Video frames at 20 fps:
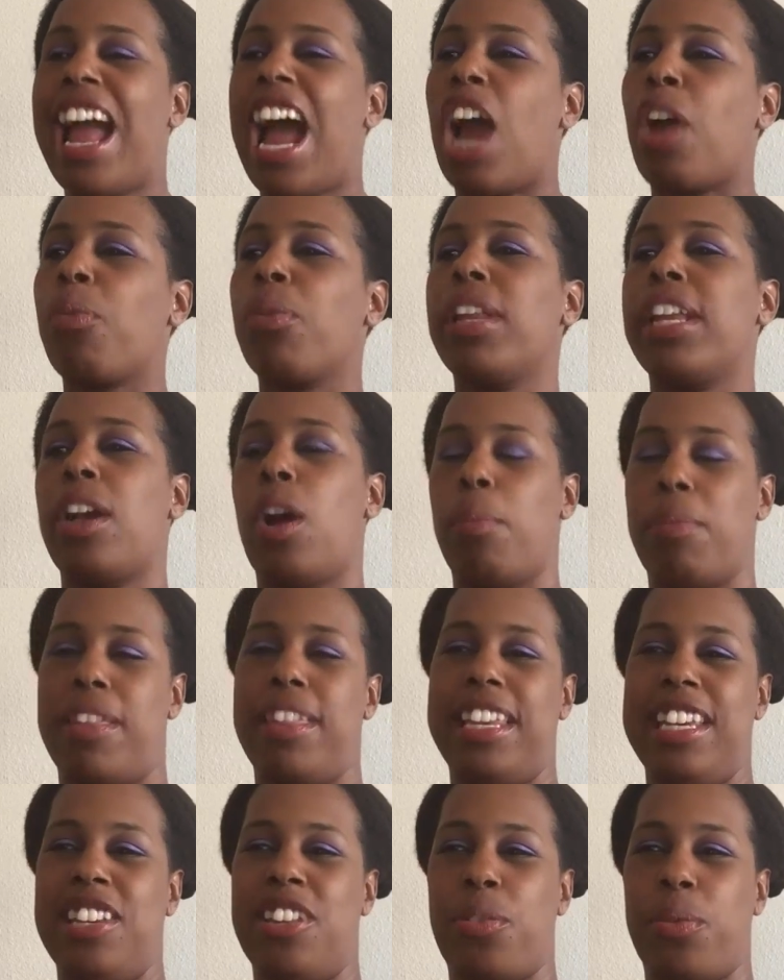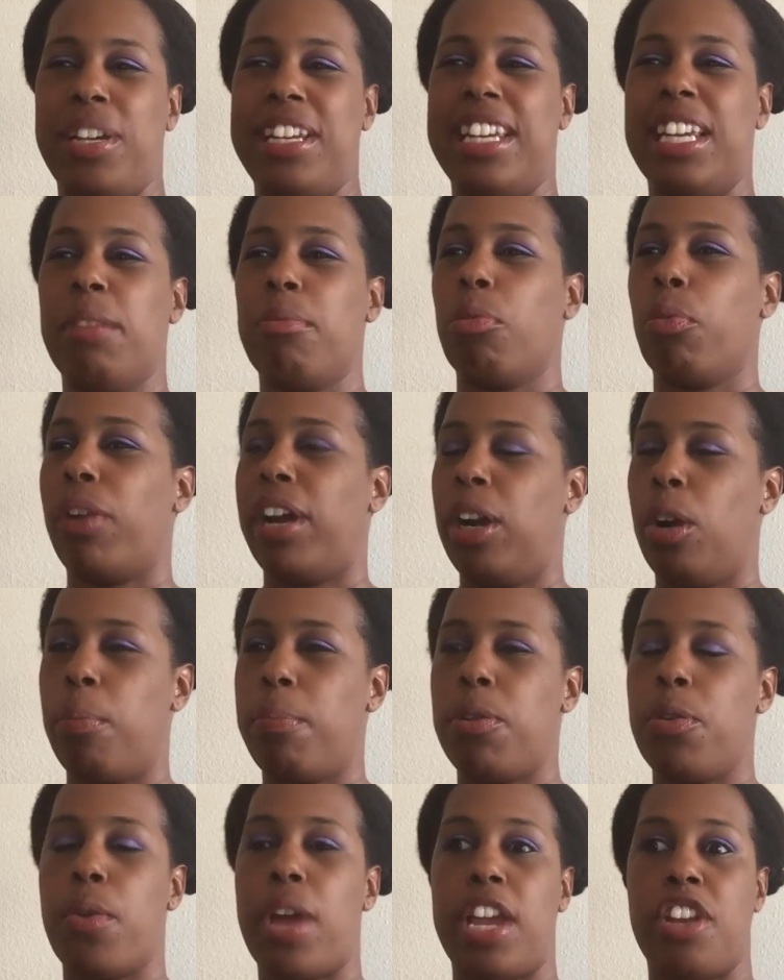I really hope that these 3 tips will help
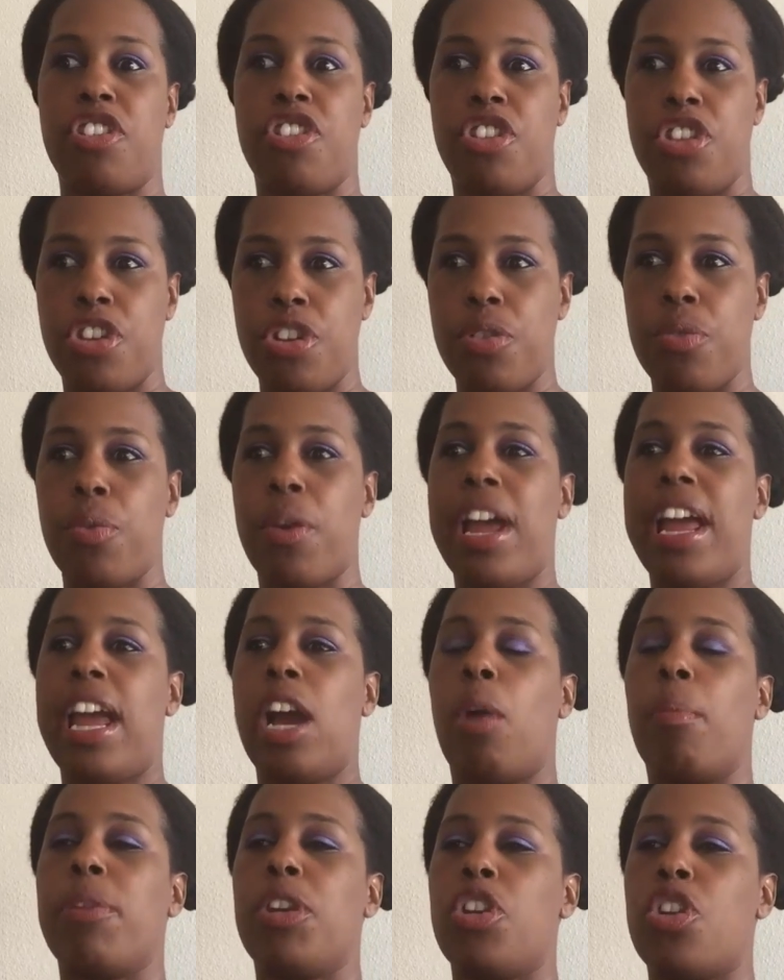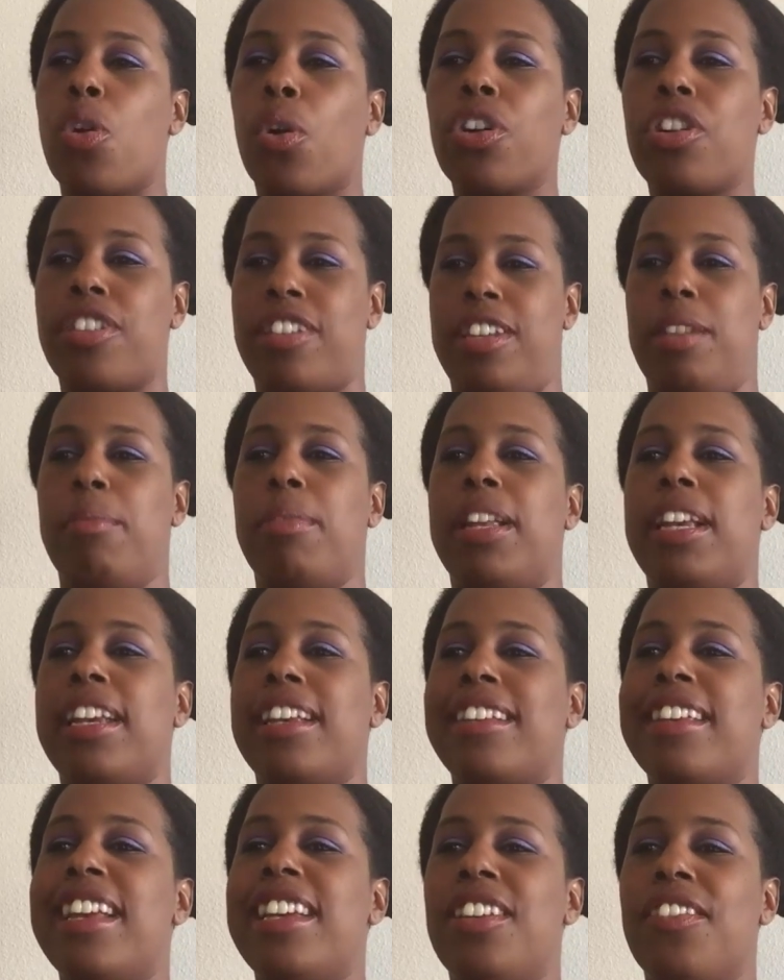you as you help your
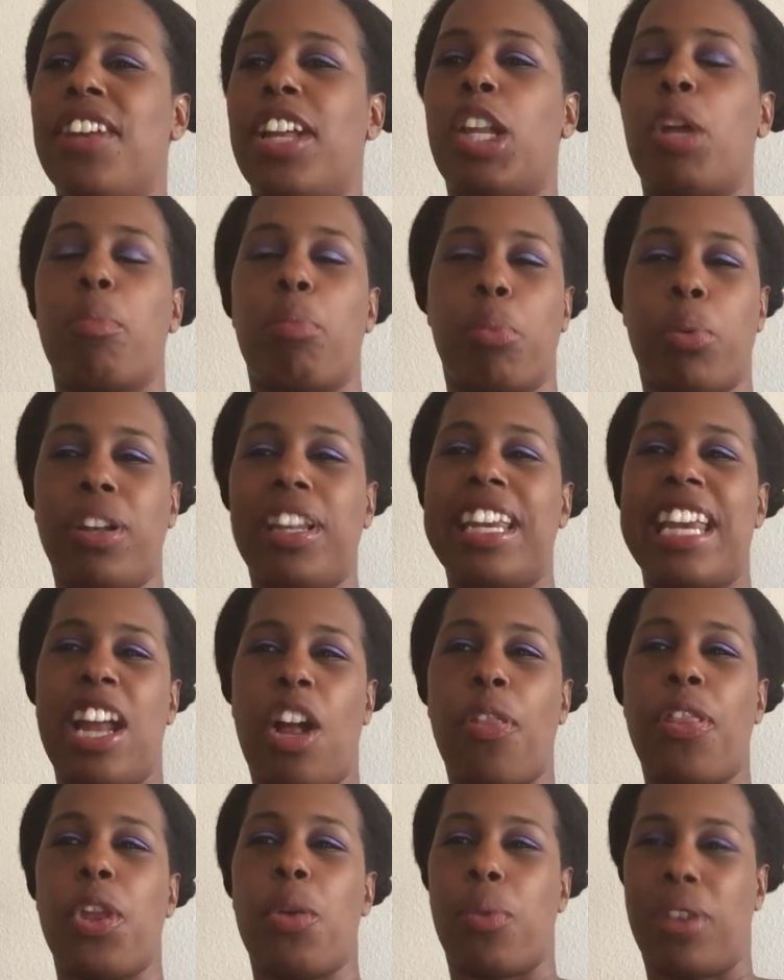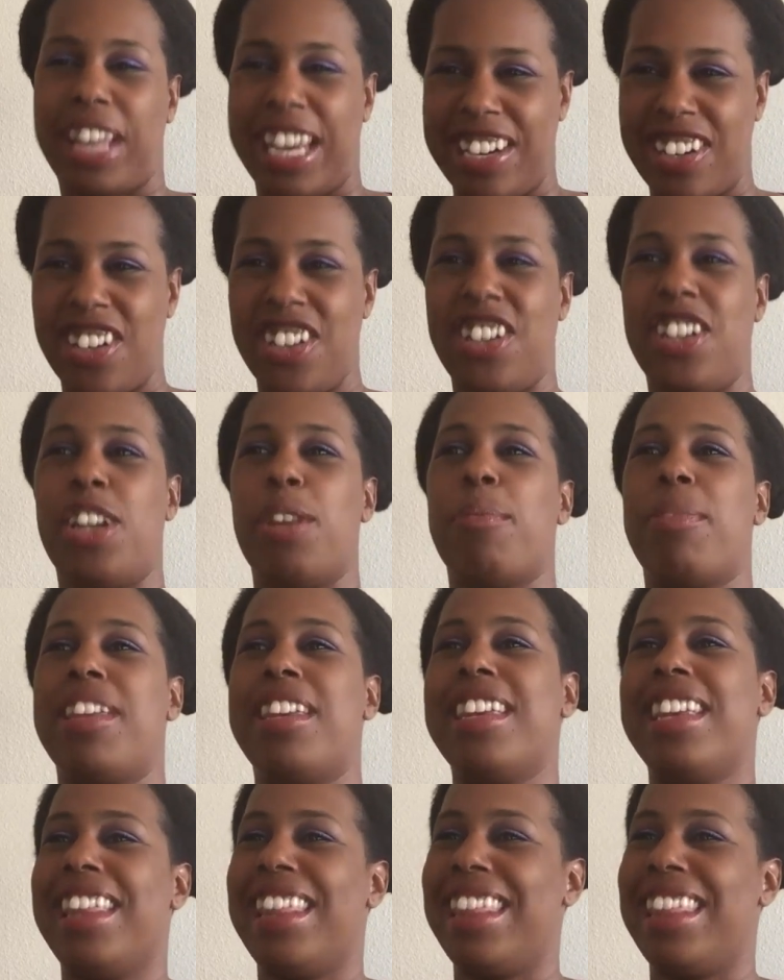siblings develop really healthy relationships.